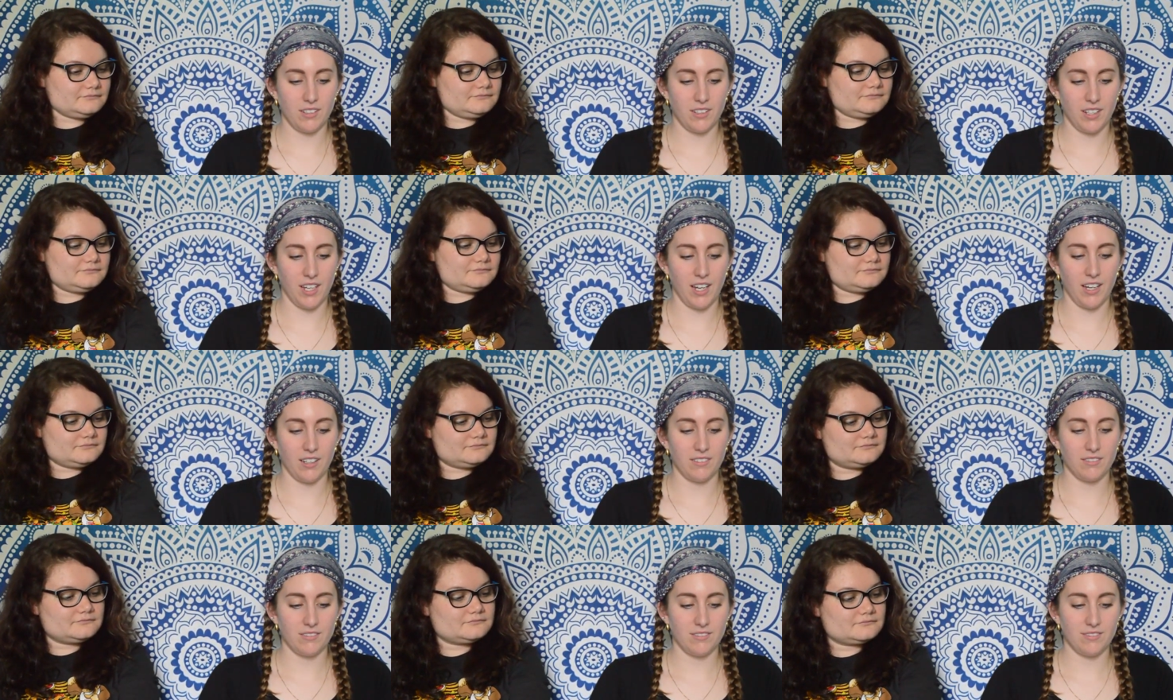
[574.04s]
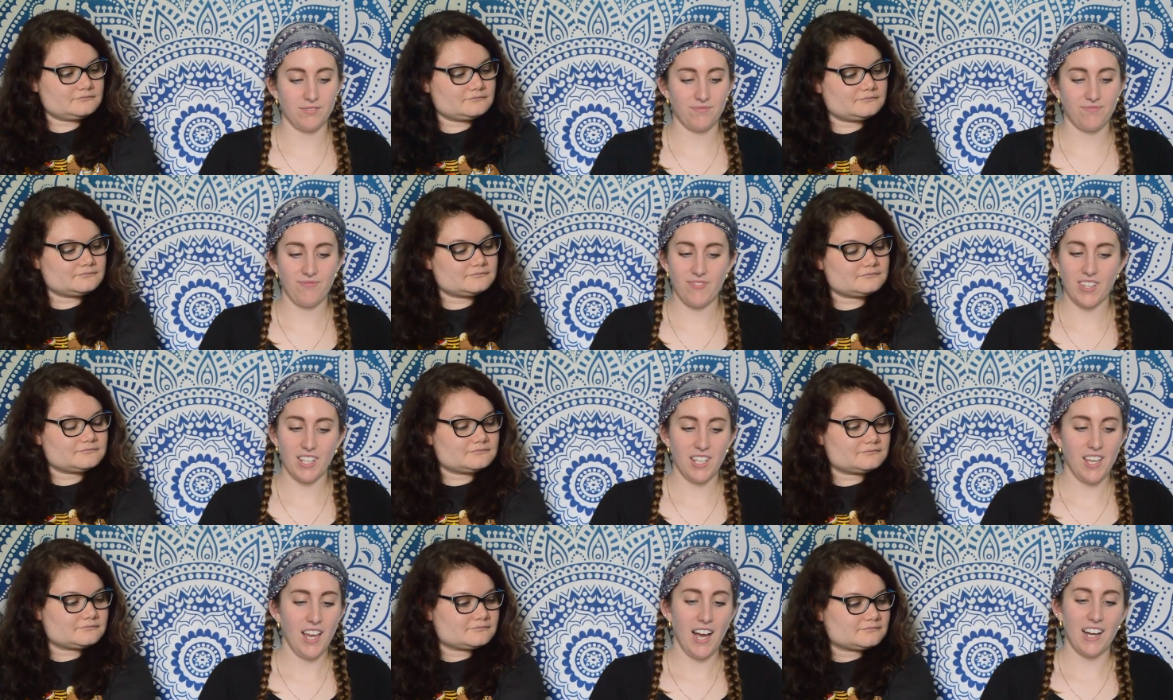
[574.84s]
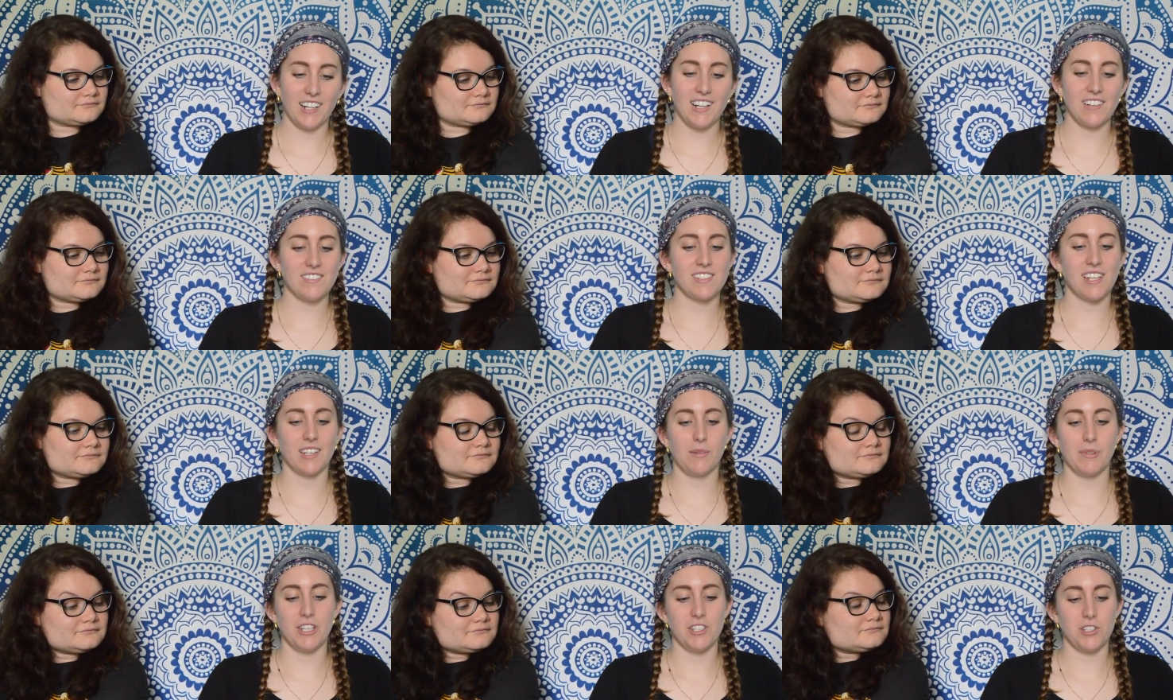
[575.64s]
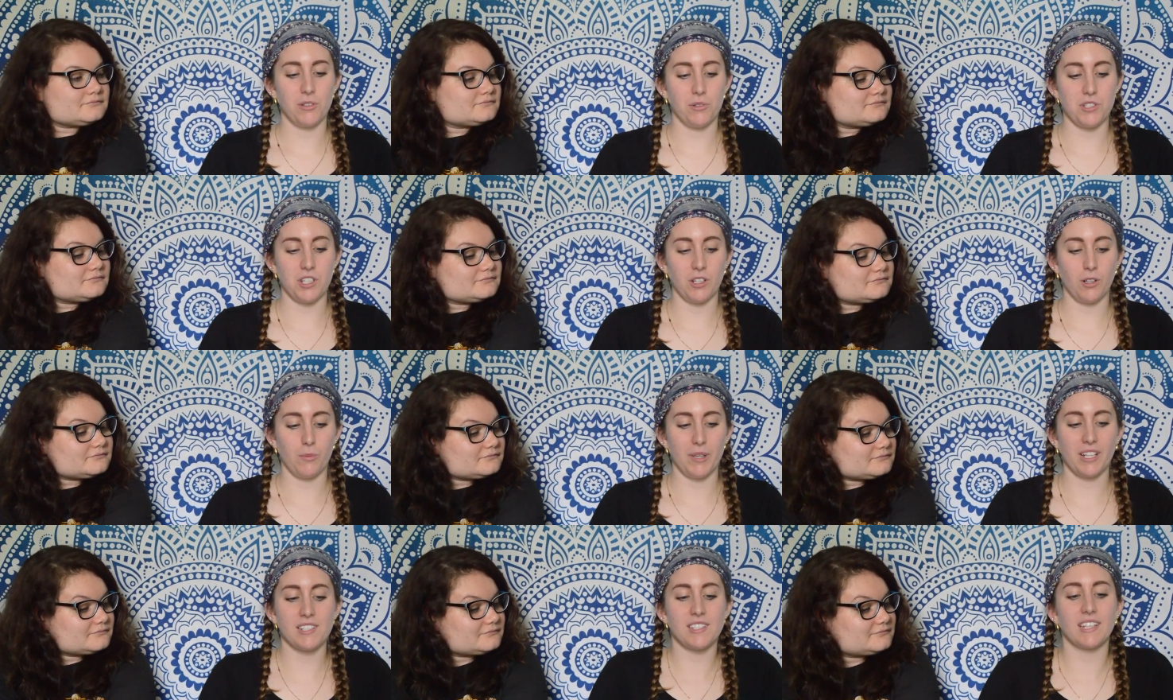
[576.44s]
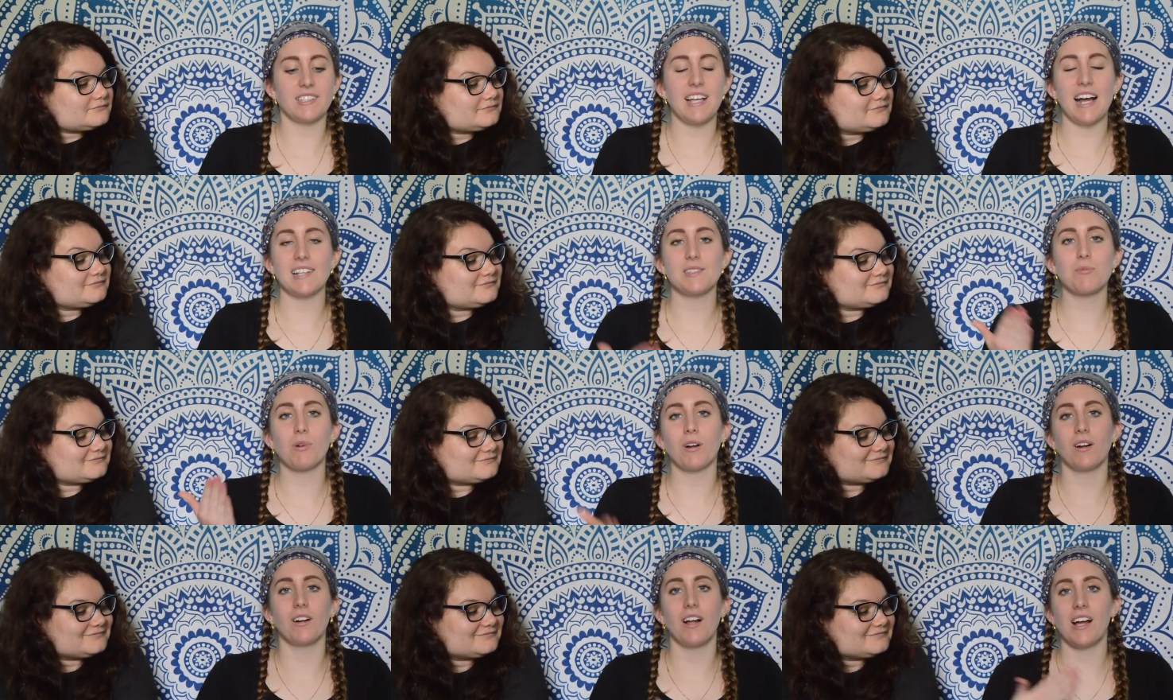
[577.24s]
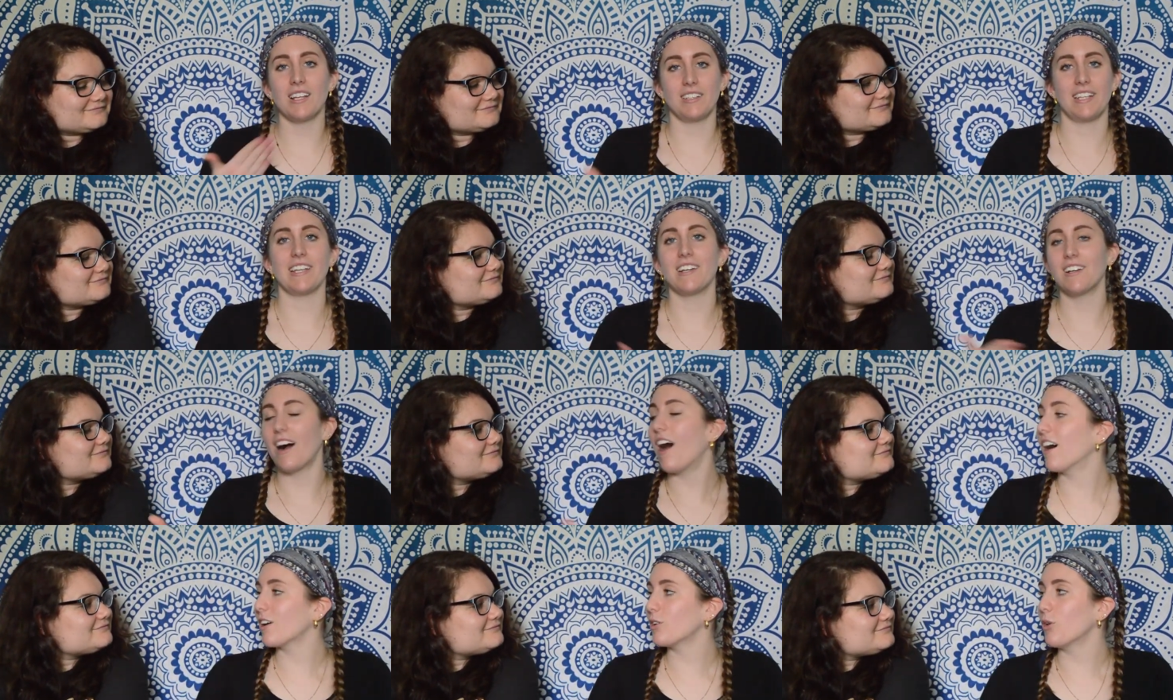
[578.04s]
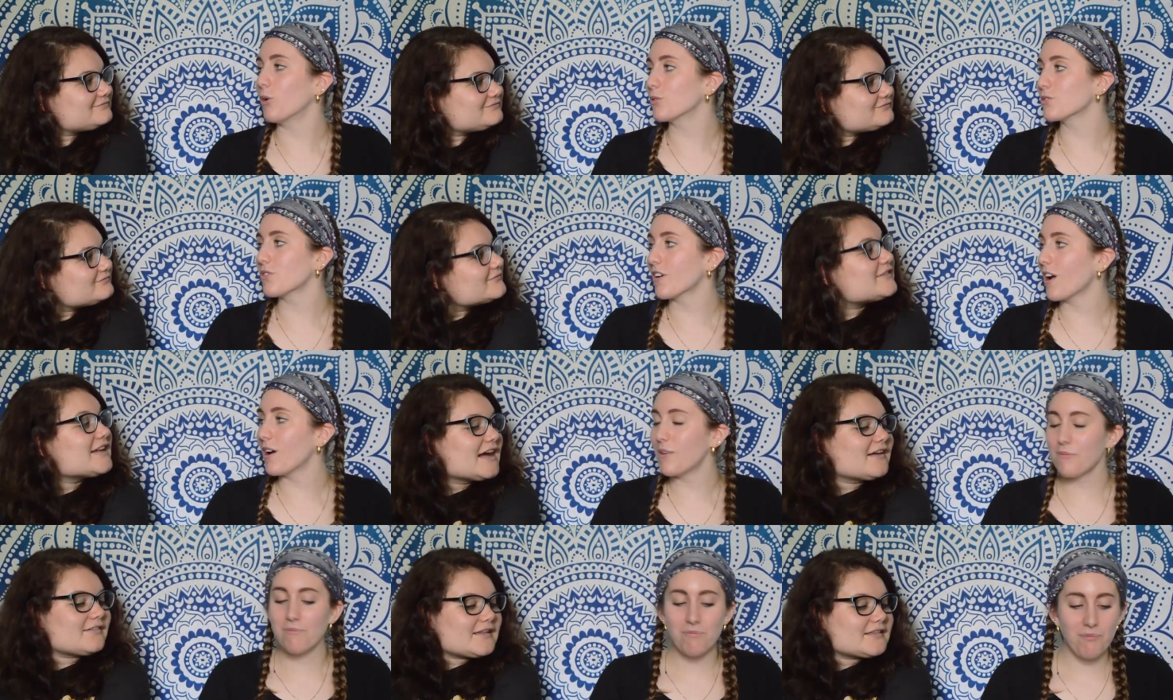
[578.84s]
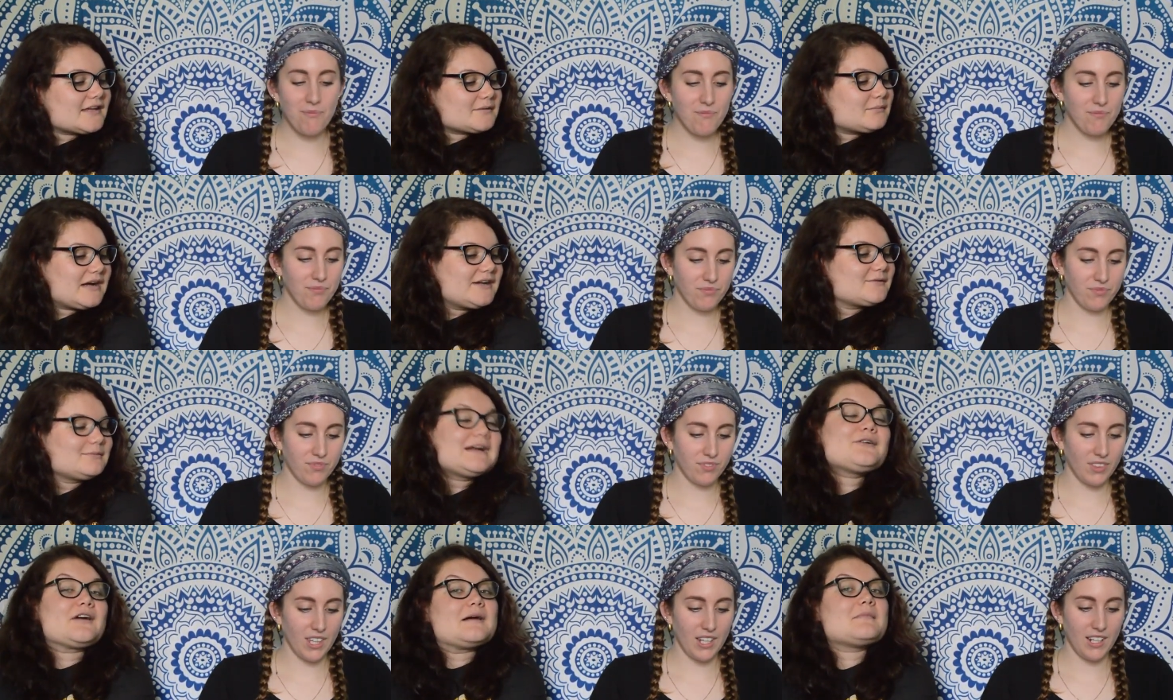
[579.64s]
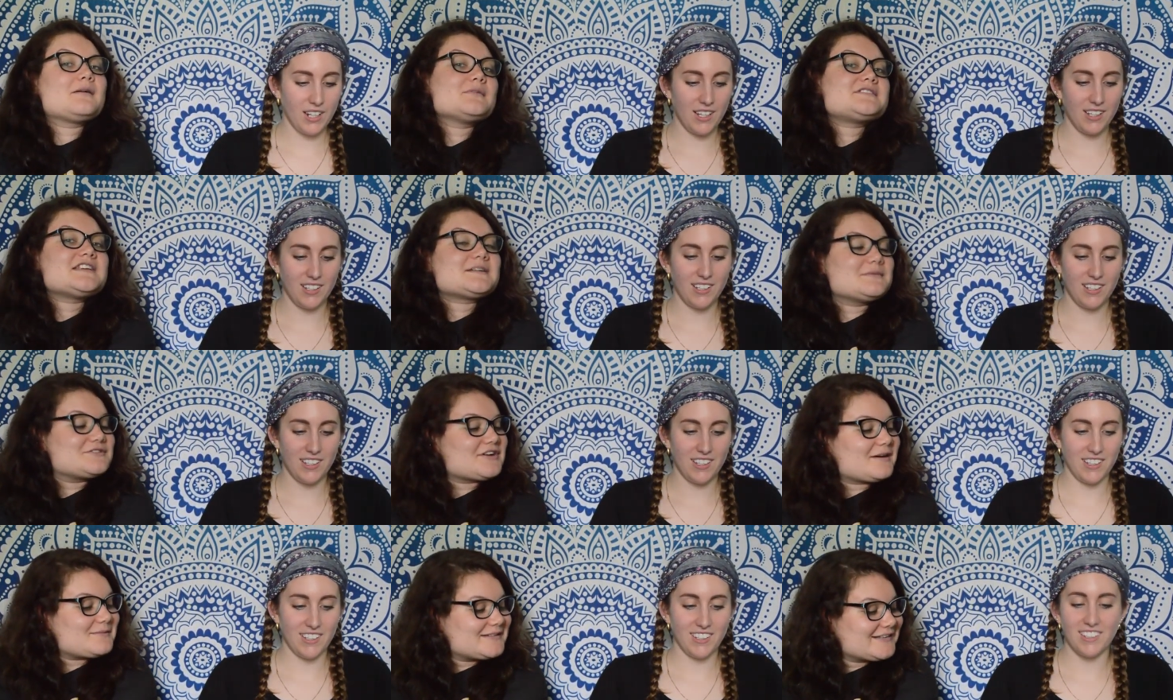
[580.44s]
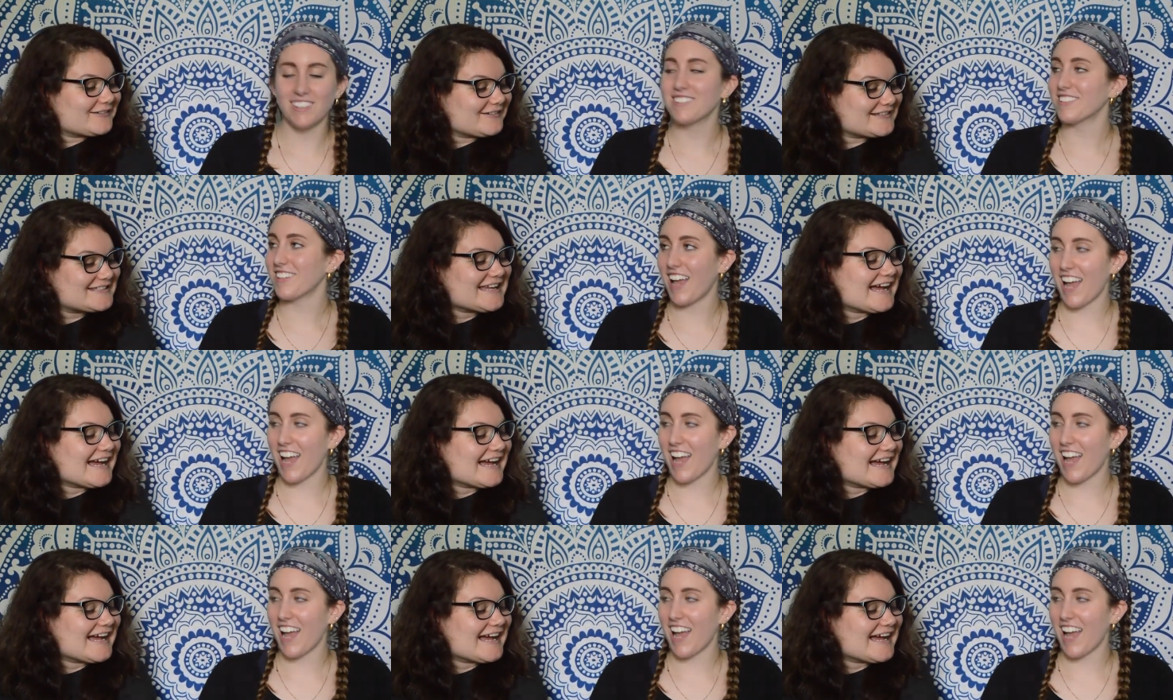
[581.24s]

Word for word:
Speaker 1: yeah.
Speaker 2: I'm gonna have to say Limited Too too, because like that's where I like got clothes
Speaker 1: from. Yeah, like my, my grandma would take me shopping there all the